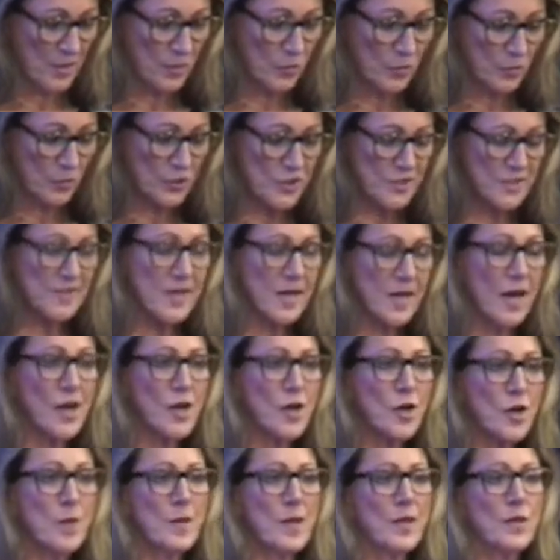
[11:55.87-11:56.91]
When she is
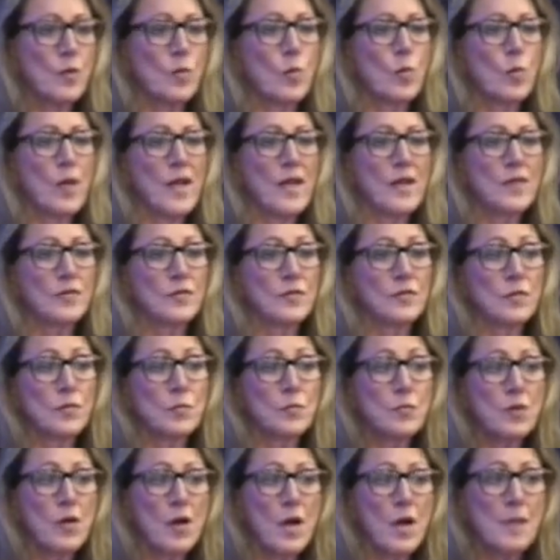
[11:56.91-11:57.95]
hired by the wife of a
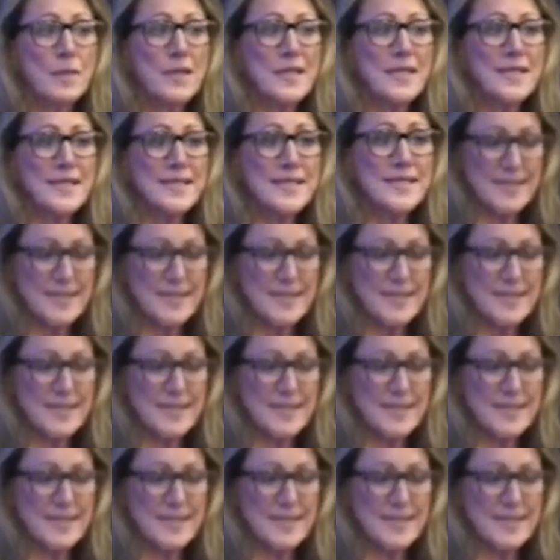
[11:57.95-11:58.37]
prominent